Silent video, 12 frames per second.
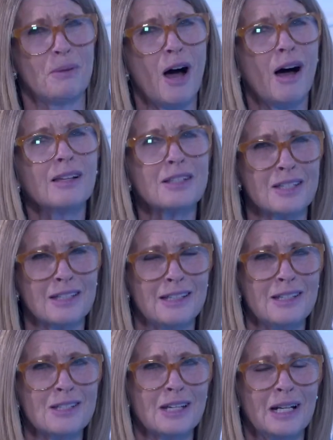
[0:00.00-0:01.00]

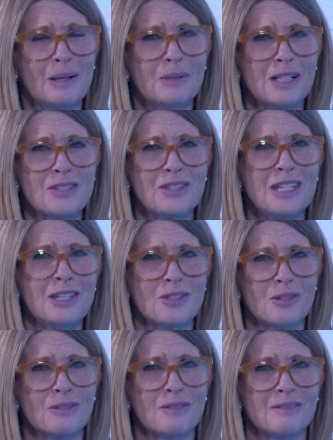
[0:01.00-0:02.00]
policies, because these
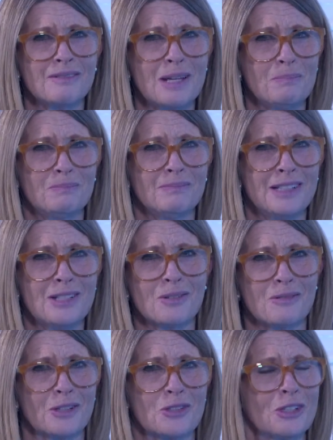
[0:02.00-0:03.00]
are, they, these
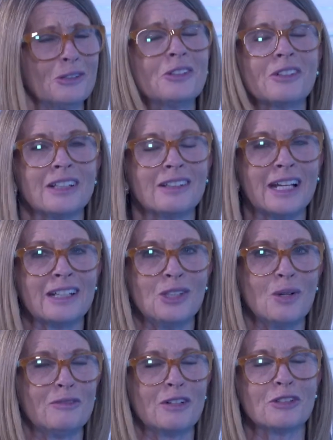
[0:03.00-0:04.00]
are their children. Like,
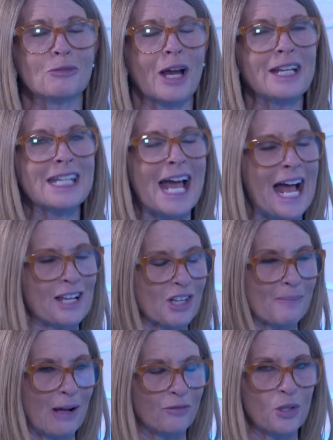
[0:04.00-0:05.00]
you have every right to ask
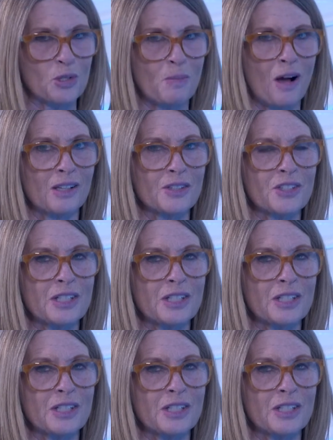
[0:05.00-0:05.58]
about those policies.